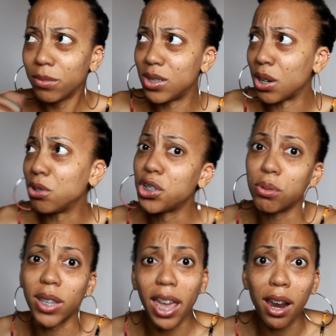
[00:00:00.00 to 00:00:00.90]
Don't
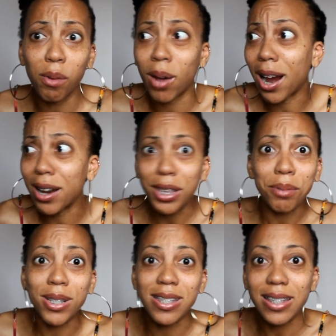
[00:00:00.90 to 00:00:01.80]
you care? Why are
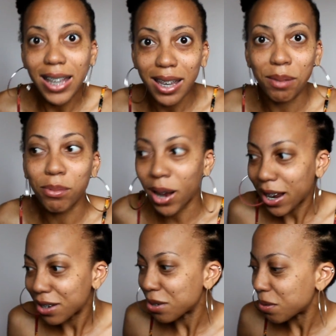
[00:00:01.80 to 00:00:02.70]
you asleep? Why are
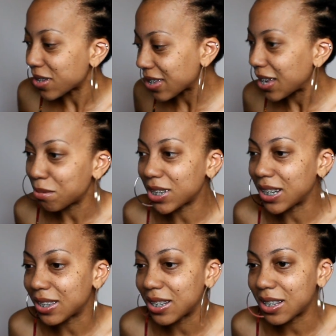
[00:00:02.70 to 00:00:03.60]
you asleep,
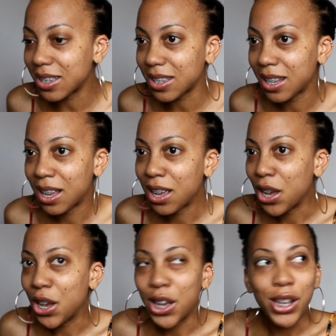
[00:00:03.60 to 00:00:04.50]
Jesus?
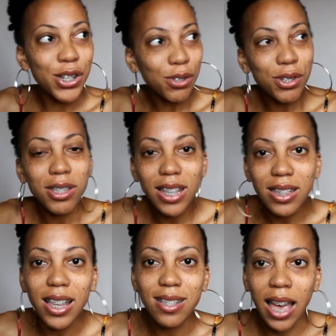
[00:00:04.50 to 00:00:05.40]
Don't you see
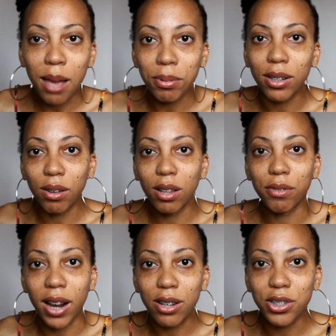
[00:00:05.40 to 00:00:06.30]
things happening
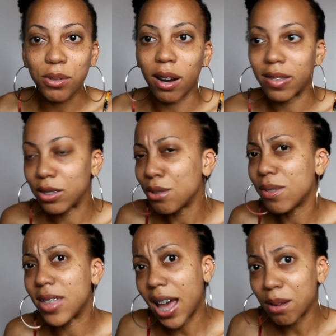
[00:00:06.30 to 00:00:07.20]
all around you? Are
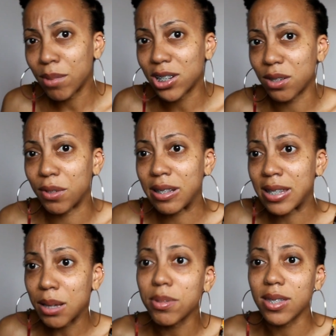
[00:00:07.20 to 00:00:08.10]
you that much of a
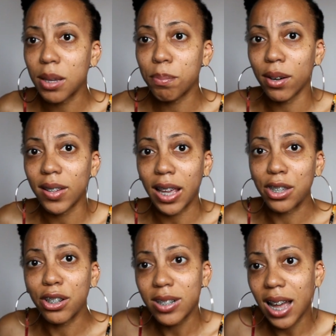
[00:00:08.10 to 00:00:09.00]
deep sleeper
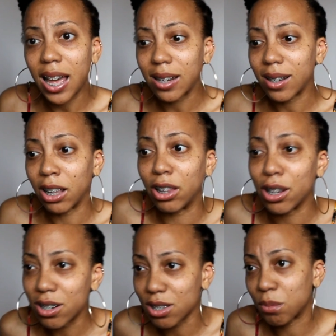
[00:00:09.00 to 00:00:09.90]
that you're not
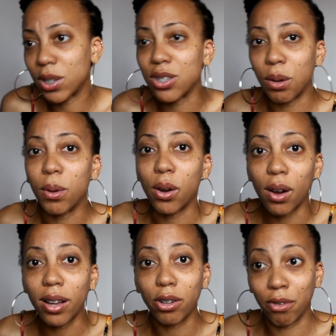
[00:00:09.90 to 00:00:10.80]
alert to what's going
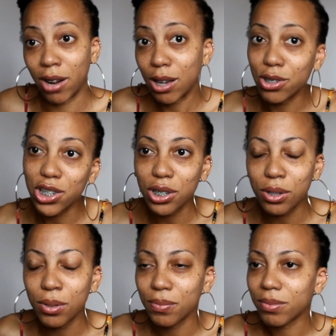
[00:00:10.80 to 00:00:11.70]
on around
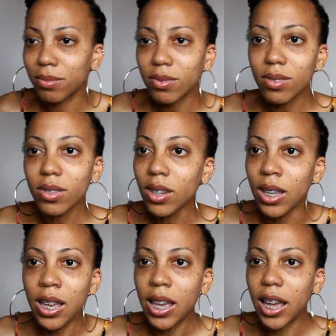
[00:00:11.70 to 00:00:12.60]
you?
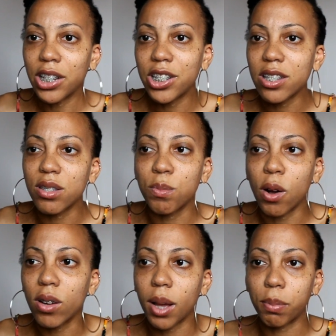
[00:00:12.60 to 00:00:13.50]
And Jesus
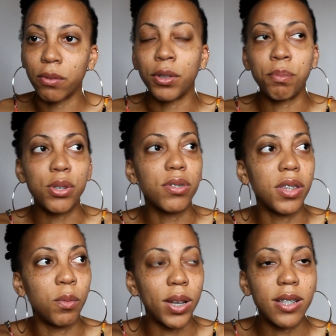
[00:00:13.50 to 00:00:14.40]
woke up and rebuked
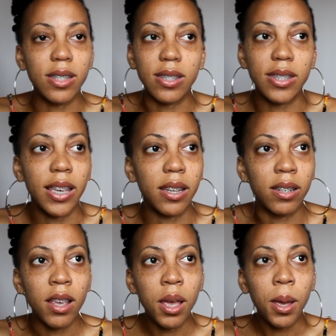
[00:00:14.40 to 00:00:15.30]
the winds and
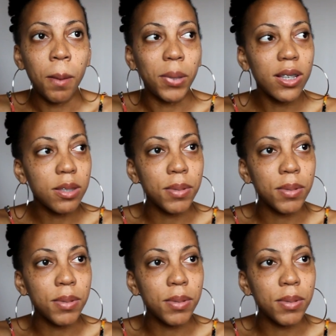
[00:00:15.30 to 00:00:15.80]
said, Peace